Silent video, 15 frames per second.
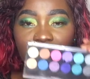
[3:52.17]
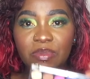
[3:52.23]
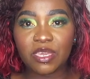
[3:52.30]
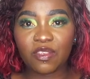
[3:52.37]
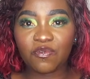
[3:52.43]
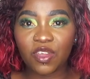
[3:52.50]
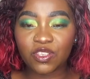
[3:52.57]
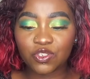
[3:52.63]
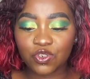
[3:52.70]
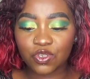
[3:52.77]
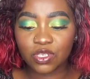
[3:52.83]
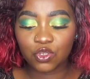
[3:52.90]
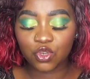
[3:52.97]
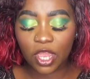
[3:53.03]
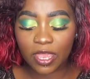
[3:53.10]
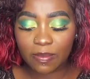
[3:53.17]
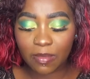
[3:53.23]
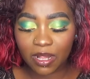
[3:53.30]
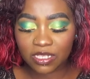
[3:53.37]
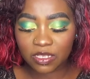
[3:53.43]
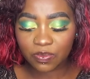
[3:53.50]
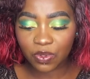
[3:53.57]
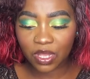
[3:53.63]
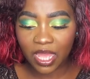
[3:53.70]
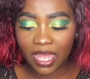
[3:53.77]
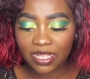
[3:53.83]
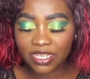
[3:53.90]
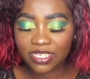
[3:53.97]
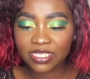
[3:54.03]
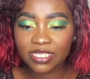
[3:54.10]
to be adventurous and trying multiple
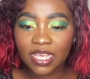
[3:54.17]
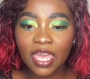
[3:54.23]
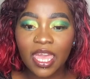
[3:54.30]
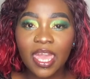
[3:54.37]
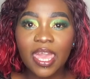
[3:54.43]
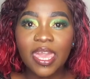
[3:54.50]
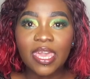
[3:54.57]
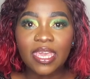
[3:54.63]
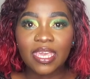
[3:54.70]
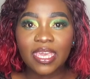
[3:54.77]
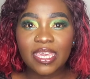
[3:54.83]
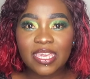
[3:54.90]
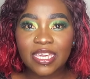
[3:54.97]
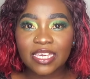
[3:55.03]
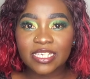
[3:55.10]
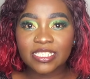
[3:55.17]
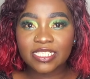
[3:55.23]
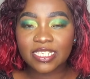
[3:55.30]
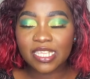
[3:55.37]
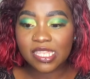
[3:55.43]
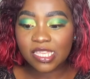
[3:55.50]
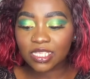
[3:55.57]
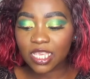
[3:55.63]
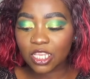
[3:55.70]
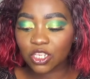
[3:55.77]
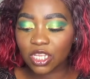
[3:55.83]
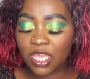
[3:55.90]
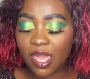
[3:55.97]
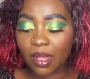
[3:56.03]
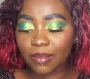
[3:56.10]
colors. And this
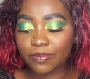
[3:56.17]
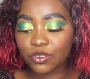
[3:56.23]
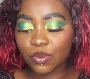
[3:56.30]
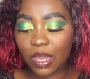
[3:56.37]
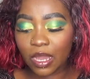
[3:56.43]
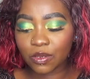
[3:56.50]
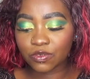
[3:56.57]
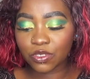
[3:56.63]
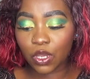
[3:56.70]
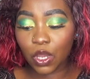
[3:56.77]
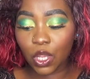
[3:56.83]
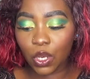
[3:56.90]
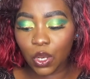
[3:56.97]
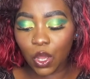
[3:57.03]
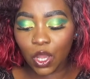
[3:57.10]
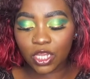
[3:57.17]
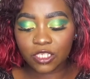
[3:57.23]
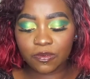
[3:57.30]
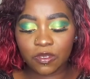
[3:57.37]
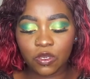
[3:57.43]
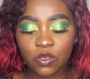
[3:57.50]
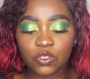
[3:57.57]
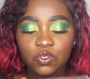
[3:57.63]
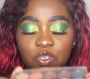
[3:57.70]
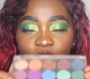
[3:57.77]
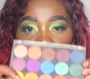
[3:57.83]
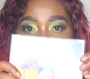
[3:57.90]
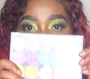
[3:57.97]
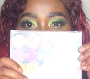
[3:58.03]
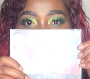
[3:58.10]
actually helps you out a lot because you
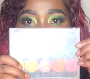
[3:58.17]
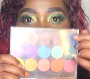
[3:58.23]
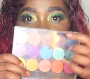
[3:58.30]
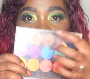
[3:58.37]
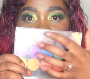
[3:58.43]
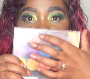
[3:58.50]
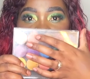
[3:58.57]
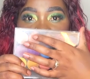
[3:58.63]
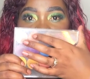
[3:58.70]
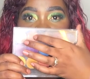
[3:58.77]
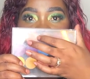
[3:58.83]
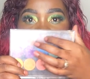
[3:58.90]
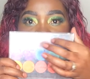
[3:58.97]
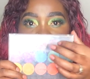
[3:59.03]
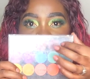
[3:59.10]
can see, you even get the